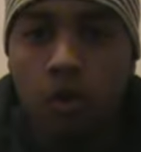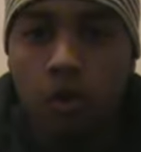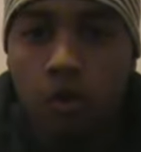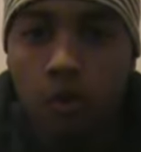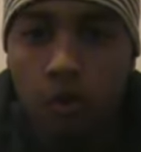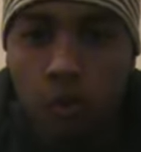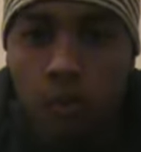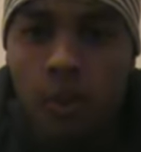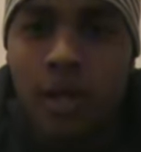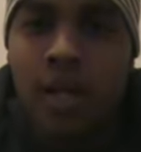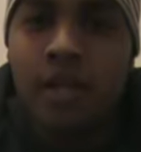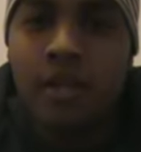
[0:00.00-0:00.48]

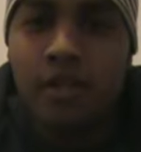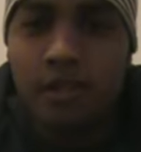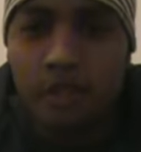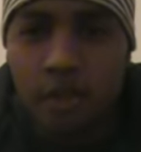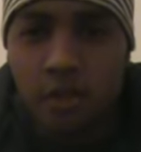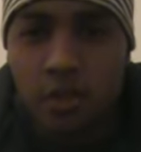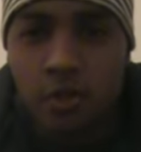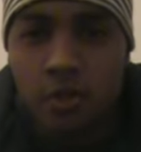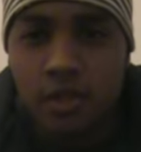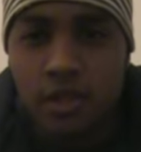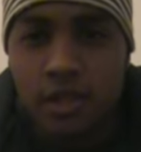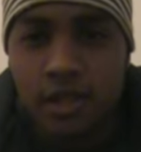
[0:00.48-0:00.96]
Why do
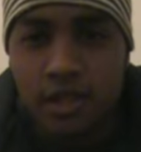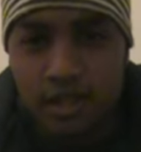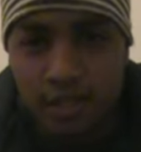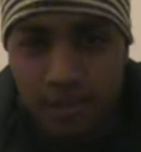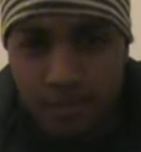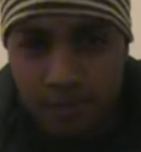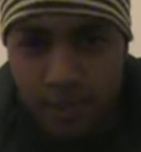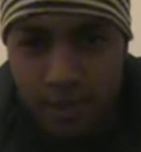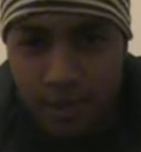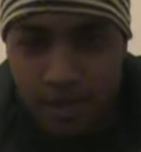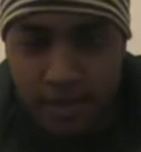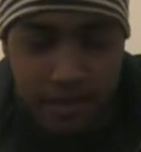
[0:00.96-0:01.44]
you like
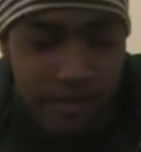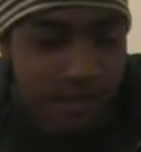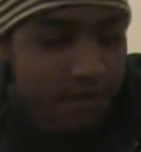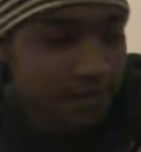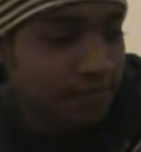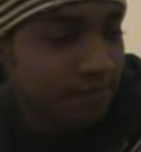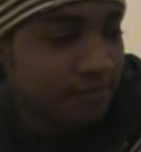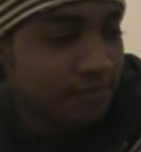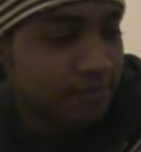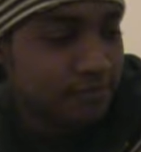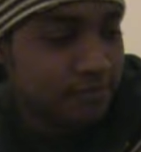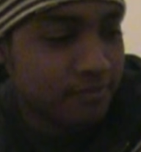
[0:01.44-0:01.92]
Japan?
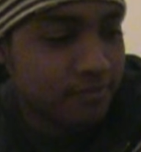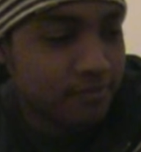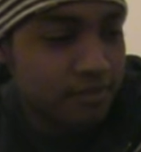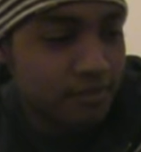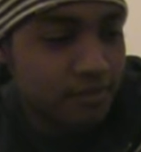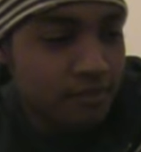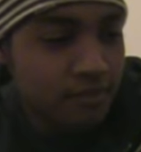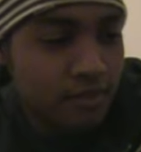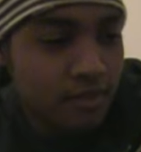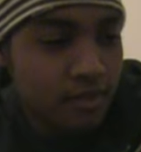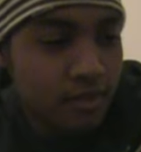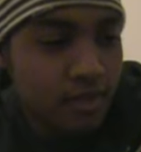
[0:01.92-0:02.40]

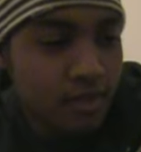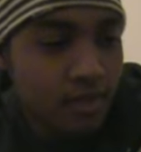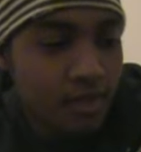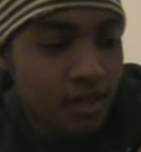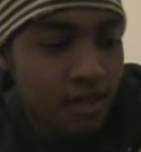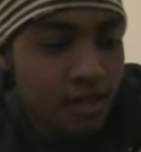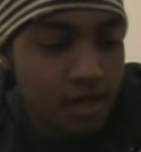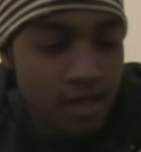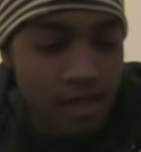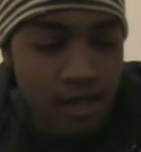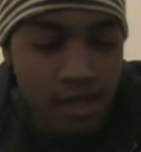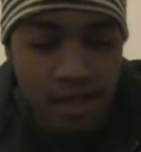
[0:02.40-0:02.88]

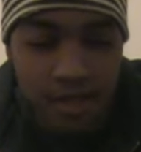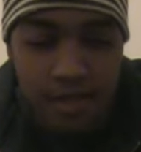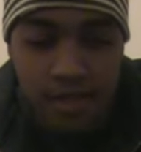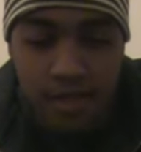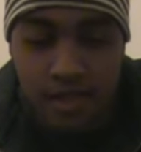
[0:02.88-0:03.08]
And